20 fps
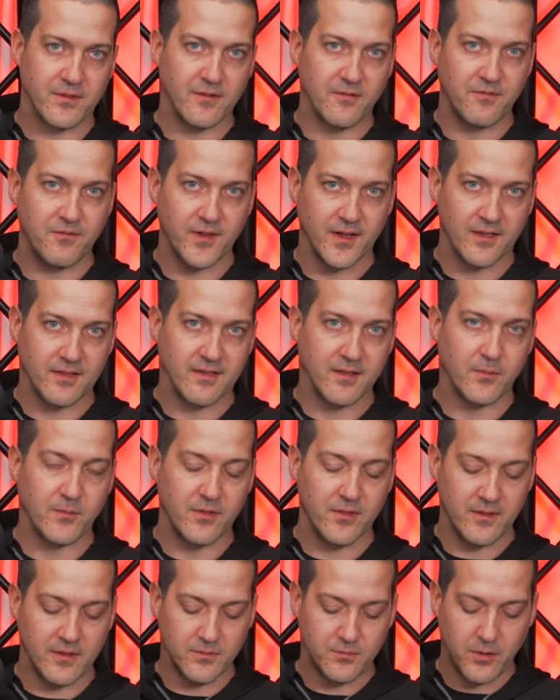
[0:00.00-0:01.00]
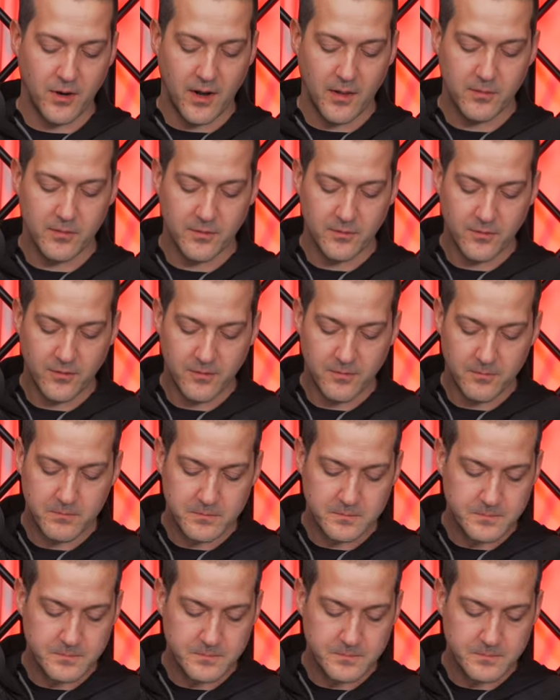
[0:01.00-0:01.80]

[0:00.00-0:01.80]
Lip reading: to fix some of these problems.